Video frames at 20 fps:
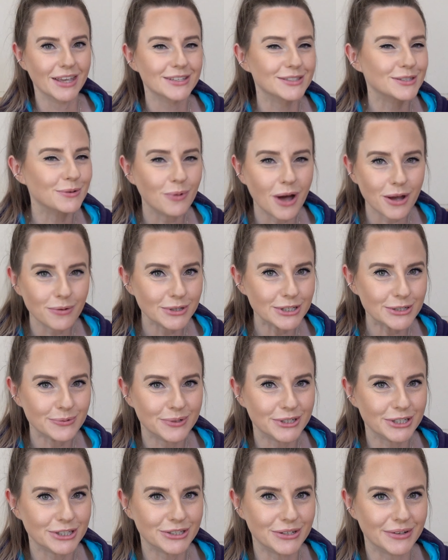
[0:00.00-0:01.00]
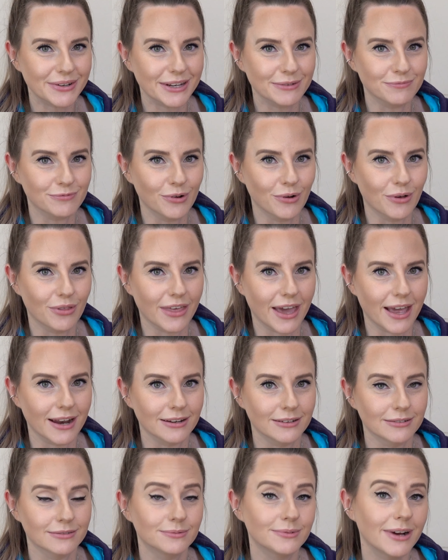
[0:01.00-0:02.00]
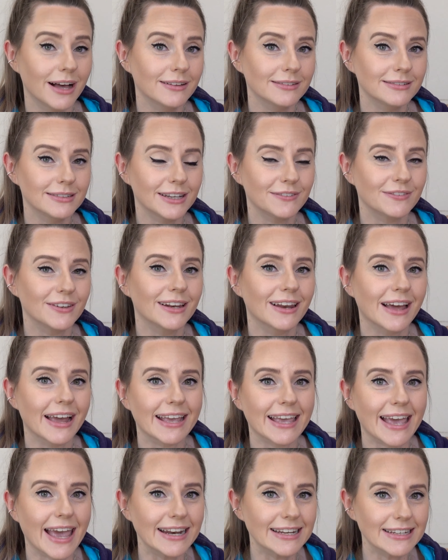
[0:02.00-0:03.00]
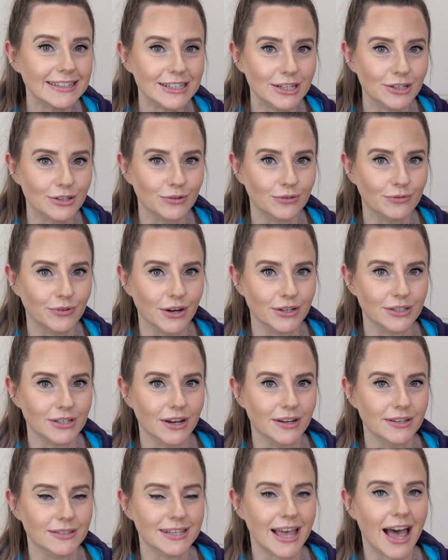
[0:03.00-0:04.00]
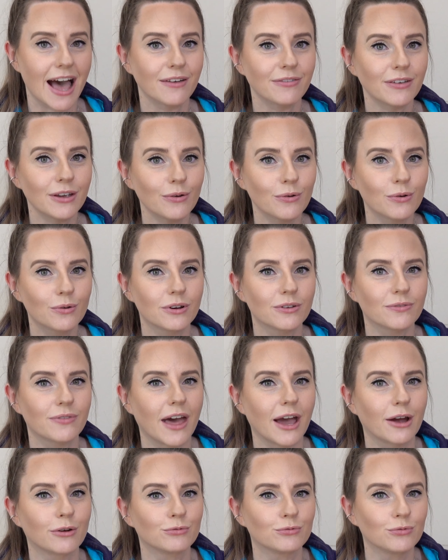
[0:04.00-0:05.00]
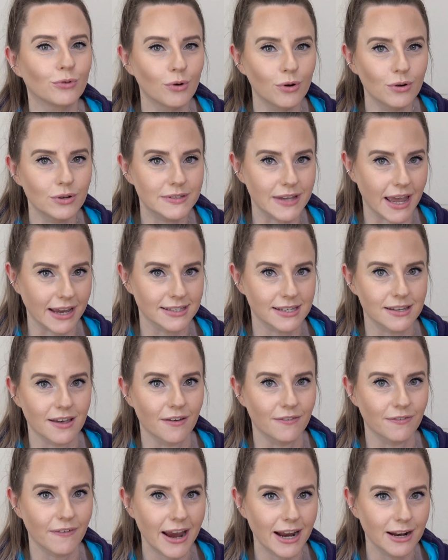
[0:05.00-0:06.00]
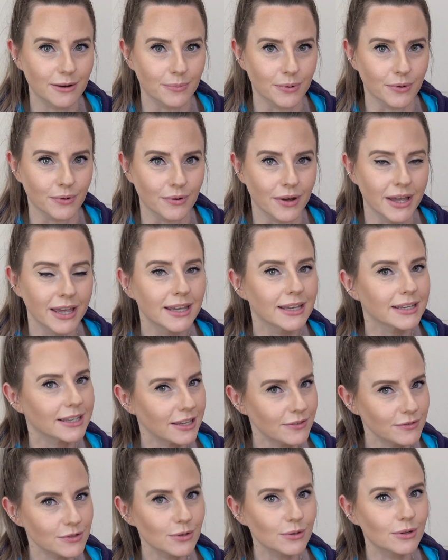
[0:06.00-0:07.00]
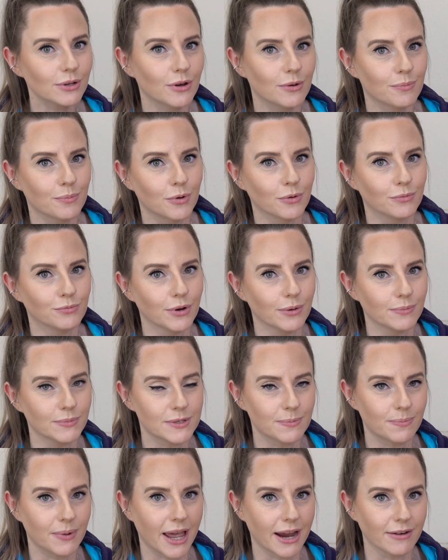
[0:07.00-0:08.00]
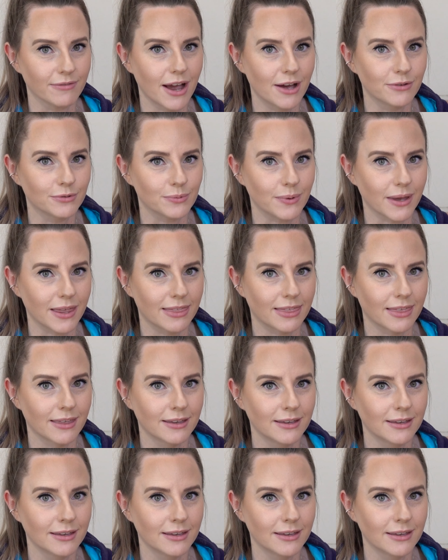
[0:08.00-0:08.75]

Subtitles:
So why would you want to shoot in RAW then? Well, if you like editing your photos, having all of that raw data available gives you a lot more room to play around with.